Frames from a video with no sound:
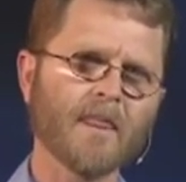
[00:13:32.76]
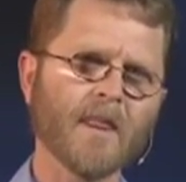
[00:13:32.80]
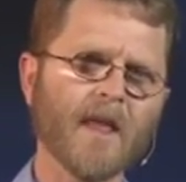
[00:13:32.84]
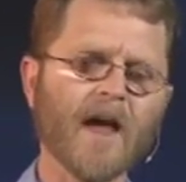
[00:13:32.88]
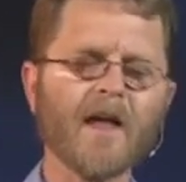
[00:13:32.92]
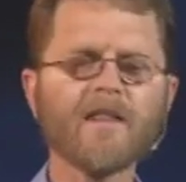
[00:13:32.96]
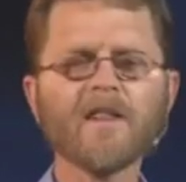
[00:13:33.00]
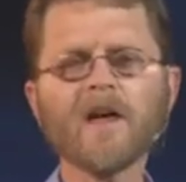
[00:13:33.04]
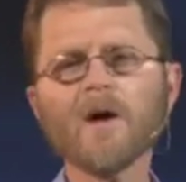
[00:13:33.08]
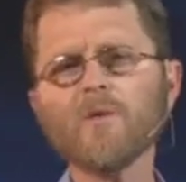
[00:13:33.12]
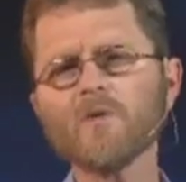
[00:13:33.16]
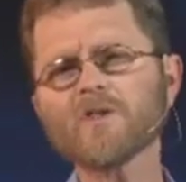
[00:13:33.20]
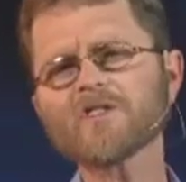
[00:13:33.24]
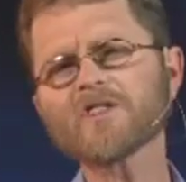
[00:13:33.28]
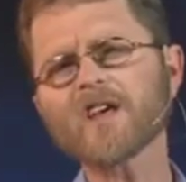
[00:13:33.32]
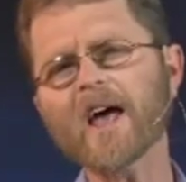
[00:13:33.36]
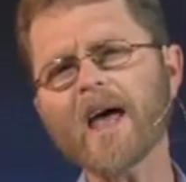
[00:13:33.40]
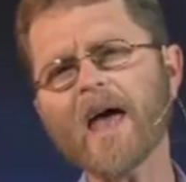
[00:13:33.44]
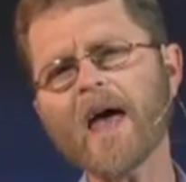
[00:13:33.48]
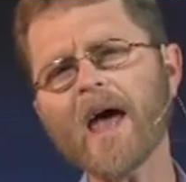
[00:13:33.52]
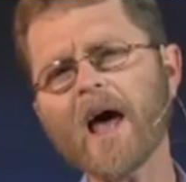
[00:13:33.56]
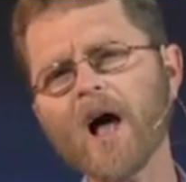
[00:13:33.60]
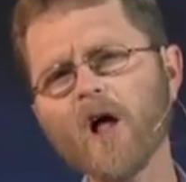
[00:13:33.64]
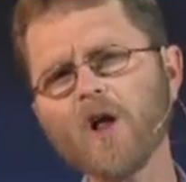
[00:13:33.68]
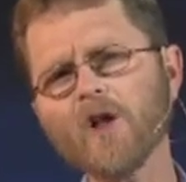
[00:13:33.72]
and there was an
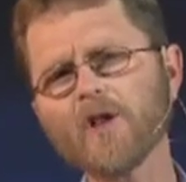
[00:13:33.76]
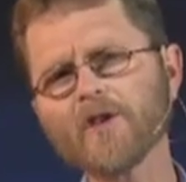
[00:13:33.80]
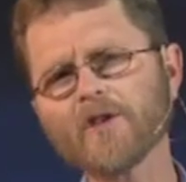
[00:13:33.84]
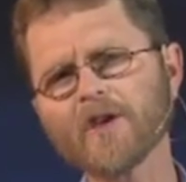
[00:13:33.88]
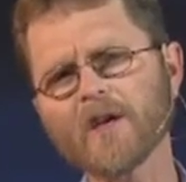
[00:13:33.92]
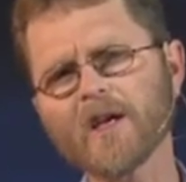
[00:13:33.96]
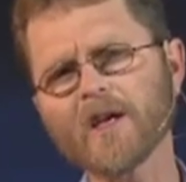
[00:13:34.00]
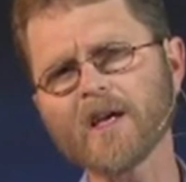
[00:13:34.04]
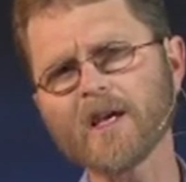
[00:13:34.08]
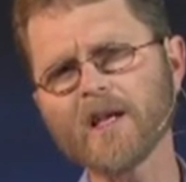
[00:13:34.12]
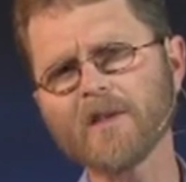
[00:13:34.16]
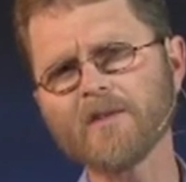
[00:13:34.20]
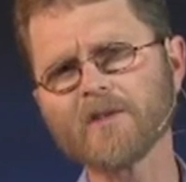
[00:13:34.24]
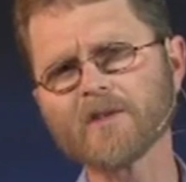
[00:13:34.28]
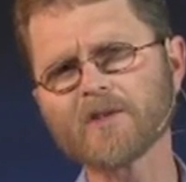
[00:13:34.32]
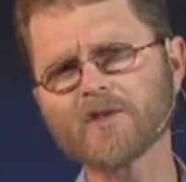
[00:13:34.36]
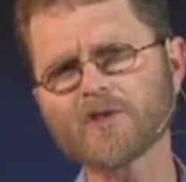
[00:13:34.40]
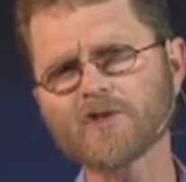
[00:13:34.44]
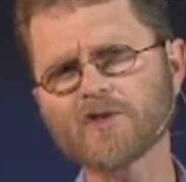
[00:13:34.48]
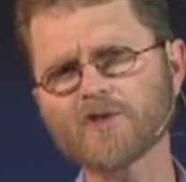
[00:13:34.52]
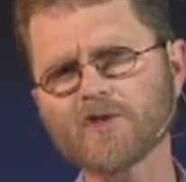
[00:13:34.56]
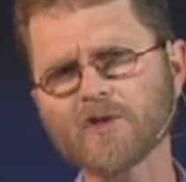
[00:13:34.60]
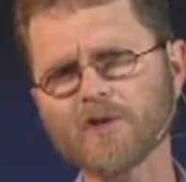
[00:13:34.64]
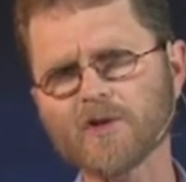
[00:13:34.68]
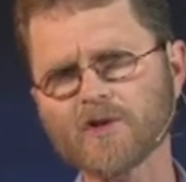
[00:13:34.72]
elder in
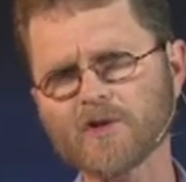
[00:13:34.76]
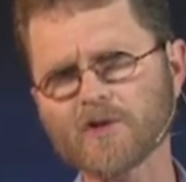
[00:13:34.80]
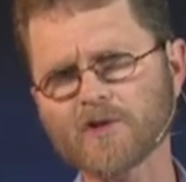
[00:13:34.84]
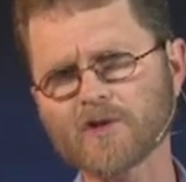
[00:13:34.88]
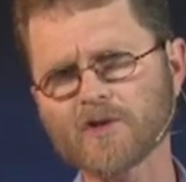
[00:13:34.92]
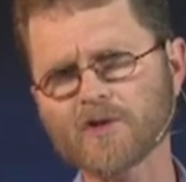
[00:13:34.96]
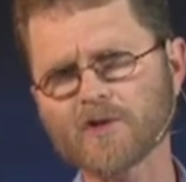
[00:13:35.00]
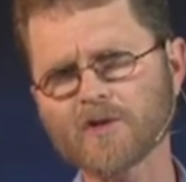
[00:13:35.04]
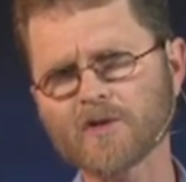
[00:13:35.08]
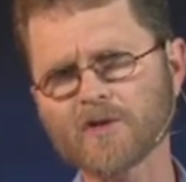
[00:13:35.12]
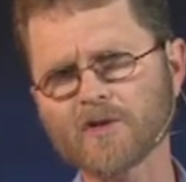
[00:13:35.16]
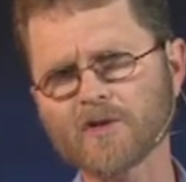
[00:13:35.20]
this church